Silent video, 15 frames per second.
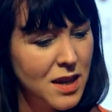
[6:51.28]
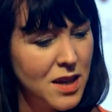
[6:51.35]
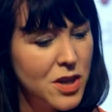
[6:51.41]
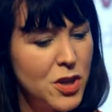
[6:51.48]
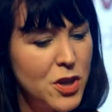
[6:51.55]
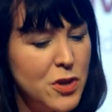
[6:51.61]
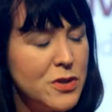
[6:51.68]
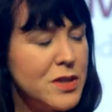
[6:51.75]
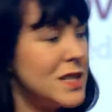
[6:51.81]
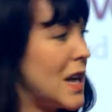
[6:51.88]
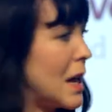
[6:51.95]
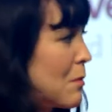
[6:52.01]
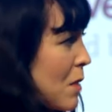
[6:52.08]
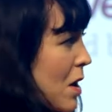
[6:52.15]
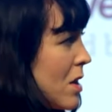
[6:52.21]
used
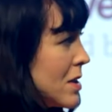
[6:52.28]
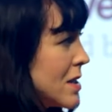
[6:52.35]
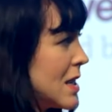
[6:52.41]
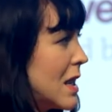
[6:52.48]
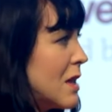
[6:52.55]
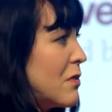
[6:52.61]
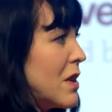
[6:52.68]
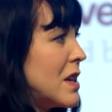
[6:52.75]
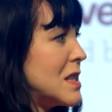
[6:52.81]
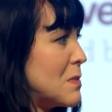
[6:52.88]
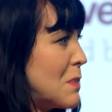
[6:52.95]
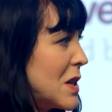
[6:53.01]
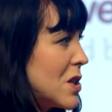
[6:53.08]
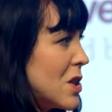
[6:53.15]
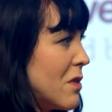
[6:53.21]
Dan Martin for his
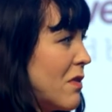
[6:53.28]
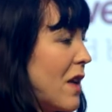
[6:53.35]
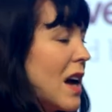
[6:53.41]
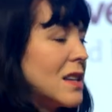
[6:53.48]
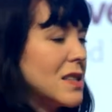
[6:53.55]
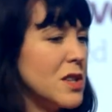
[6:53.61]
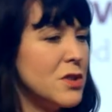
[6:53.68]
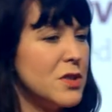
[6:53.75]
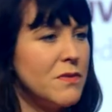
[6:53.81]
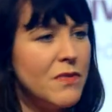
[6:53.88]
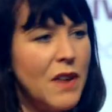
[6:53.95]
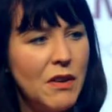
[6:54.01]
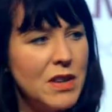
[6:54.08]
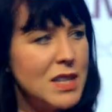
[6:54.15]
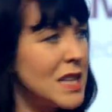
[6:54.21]
special effects, who's a
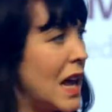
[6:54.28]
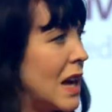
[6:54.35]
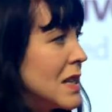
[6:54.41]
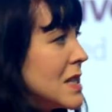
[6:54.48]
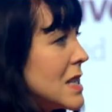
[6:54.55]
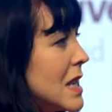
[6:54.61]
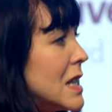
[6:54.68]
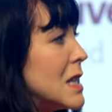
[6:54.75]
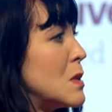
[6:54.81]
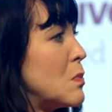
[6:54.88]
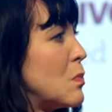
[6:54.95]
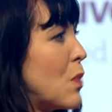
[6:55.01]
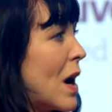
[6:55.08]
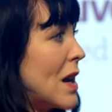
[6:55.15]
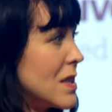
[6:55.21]
very talented
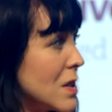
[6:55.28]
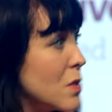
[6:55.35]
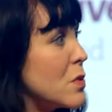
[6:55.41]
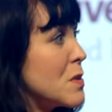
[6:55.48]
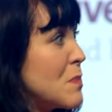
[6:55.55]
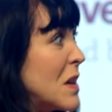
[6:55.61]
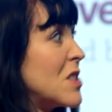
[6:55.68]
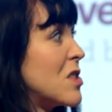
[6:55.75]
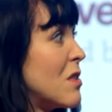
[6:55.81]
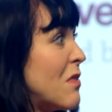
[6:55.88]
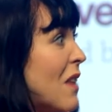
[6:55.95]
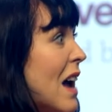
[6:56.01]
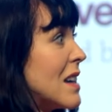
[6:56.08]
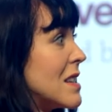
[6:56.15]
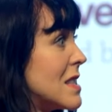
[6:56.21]
practical special
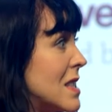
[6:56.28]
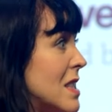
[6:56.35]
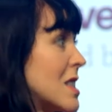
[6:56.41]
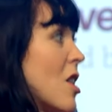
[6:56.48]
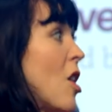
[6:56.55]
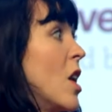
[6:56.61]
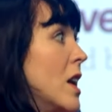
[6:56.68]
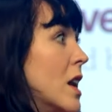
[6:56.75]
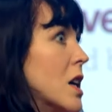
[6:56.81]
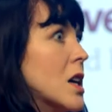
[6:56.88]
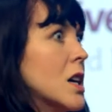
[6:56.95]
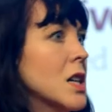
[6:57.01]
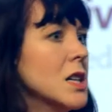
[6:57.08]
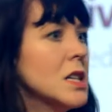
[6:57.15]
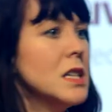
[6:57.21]
effects designer,
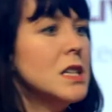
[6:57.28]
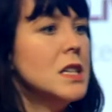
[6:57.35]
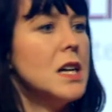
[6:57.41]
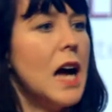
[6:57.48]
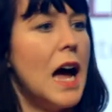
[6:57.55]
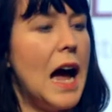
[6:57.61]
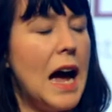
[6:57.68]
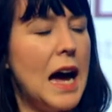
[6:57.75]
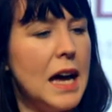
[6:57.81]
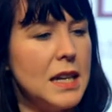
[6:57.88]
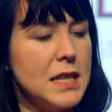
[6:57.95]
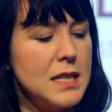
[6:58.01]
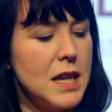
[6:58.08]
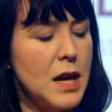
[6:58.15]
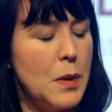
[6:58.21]

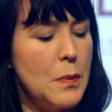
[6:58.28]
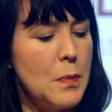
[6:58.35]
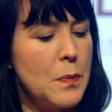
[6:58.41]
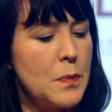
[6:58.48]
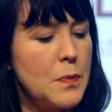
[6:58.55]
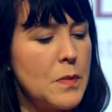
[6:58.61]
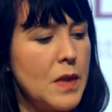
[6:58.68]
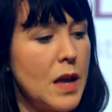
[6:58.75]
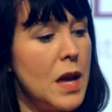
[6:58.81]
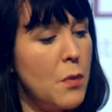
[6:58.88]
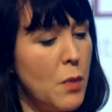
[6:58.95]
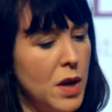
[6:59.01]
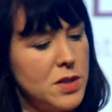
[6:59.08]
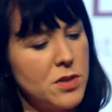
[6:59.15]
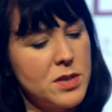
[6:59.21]
and he
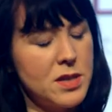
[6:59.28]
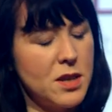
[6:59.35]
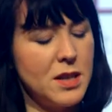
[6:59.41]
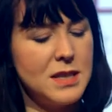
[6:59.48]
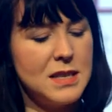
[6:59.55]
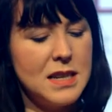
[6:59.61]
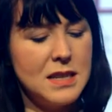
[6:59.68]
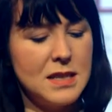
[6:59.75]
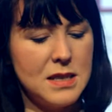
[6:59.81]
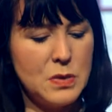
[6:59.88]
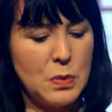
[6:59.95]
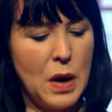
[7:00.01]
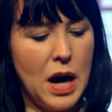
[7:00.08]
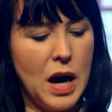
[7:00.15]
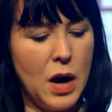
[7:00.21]
worked on Sightseers
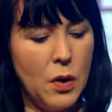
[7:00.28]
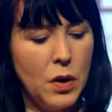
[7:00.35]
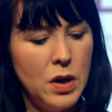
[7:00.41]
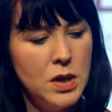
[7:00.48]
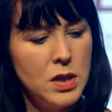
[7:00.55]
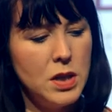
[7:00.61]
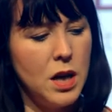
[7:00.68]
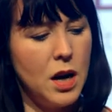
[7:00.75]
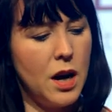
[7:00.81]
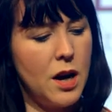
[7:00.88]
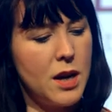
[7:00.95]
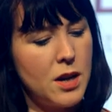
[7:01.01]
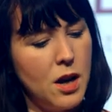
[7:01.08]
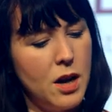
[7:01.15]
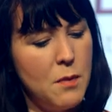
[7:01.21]
as well. And
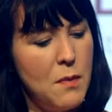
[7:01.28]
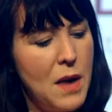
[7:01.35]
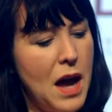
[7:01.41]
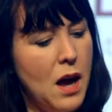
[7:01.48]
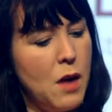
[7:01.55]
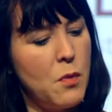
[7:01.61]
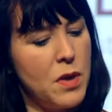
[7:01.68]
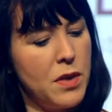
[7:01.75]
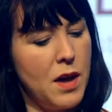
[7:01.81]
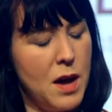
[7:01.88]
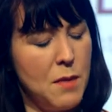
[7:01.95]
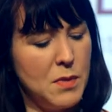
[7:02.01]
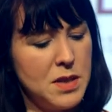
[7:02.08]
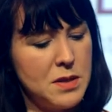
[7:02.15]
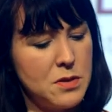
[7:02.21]
I kind of met up with
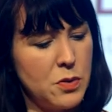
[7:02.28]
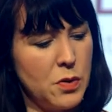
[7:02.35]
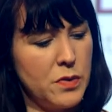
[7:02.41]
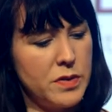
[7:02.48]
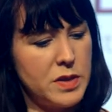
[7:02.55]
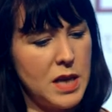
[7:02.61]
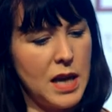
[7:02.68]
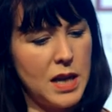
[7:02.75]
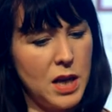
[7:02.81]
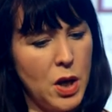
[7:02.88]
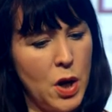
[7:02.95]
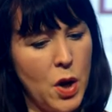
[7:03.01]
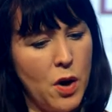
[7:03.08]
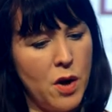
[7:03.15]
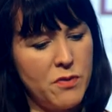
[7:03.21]
him and sort of said,
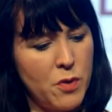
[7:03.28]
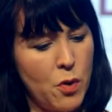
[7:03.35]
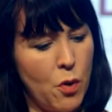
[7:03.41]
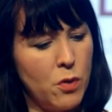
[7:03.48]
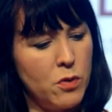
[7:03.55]
look, I've got